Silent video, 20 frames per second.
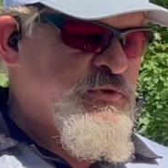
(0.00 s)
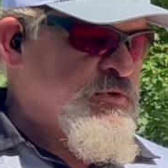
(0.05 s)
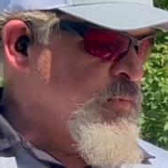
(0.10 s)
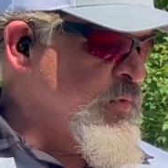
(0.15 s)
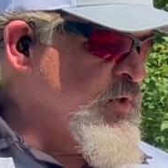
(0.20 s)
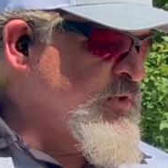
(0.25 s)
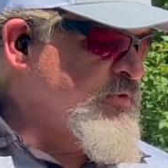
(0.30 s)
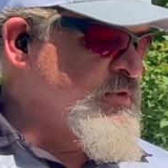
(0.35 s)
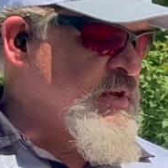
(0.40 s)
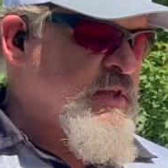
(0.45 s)
and
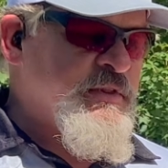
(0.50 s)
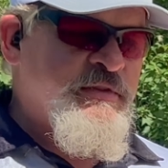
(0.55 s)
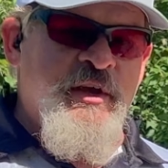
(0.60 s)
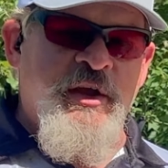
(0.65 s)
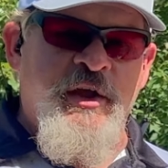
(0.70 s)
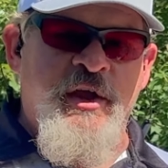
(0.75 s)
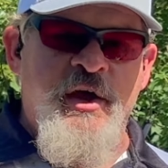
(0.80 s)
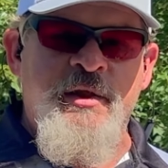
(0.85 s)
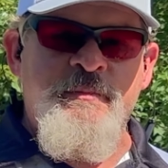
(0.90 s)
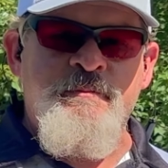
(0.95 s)
we sent the
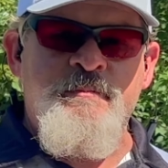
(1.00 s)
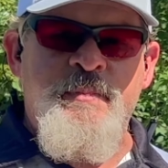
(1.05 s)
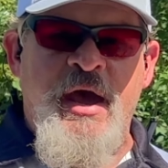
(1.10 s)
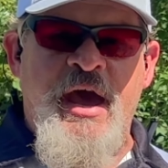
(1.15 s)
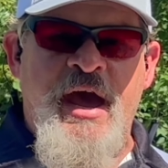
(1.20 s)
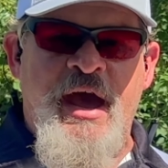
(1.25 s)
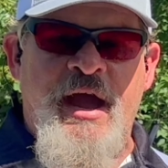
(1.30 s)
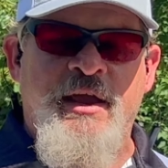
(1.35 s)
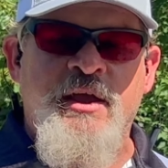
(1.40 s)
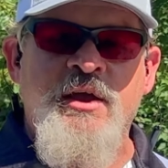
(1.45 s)
gun
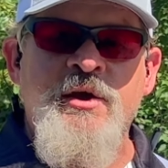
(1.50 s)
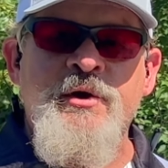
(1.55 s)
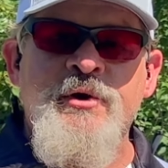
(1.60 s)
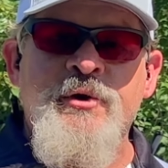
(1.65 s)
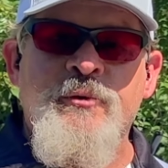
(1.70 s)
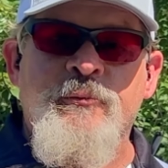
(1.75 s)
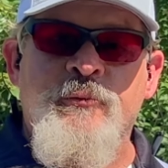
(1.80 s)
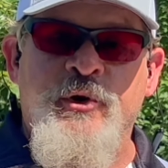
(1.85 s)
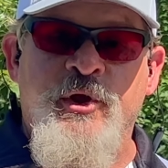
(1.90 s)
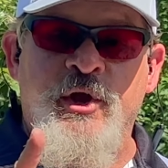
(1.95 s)
back.
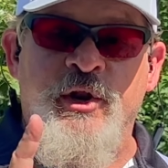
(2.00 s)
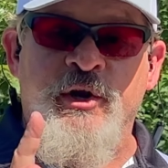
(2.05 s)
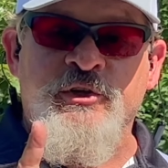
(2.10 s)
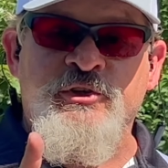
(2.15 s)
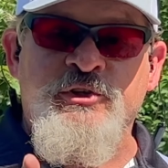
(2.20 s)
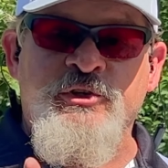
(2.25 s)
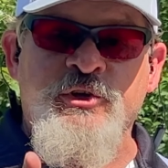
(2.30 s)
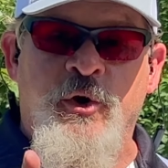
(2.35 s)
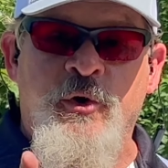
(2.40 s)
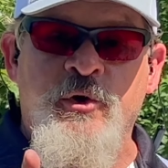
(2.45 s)
We're gonna
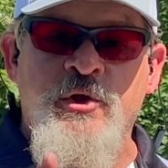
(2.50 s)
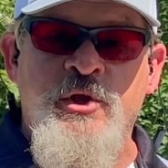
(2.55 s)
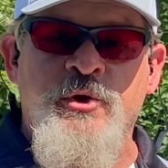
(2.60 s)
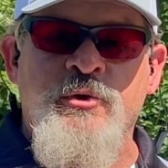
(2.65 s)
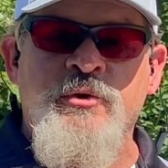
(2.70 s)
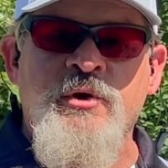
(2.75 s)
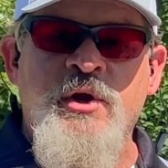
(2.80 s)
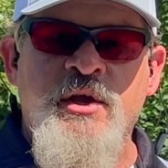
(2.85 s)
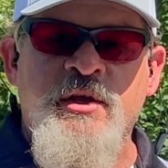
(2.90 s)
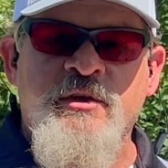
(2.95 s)
show
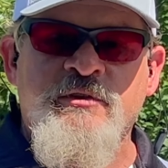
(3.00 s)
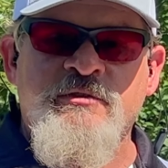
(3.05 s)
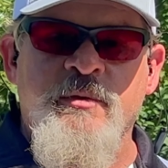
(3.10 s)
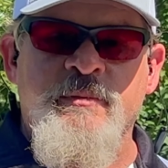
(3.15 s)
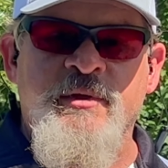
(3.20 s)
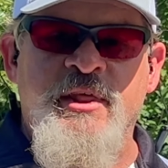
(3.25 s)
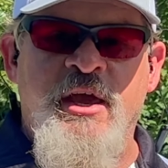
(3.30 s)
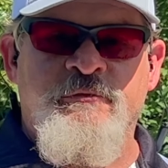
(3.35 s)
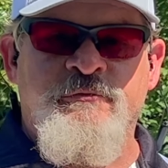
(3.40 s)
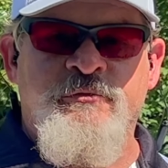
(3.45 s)
you some
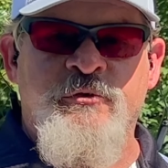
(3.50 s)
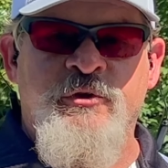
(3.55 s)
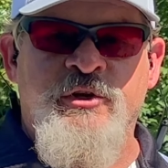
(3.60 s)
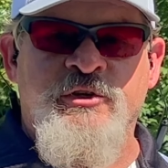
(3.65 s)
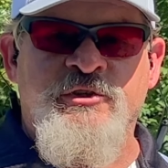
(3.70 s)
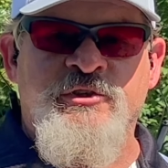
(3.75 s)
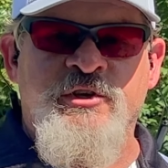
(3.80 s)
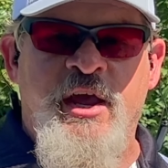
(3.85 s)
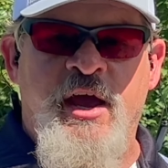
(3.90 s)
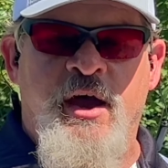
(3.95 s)
of that
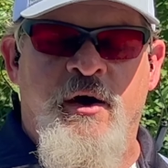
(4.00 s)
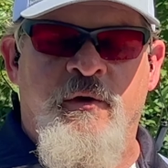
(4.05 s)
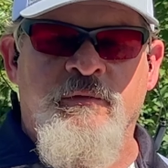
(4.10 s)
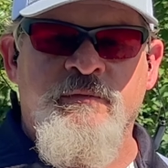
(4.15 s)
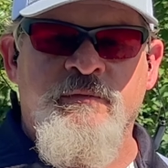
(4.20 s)
footage now.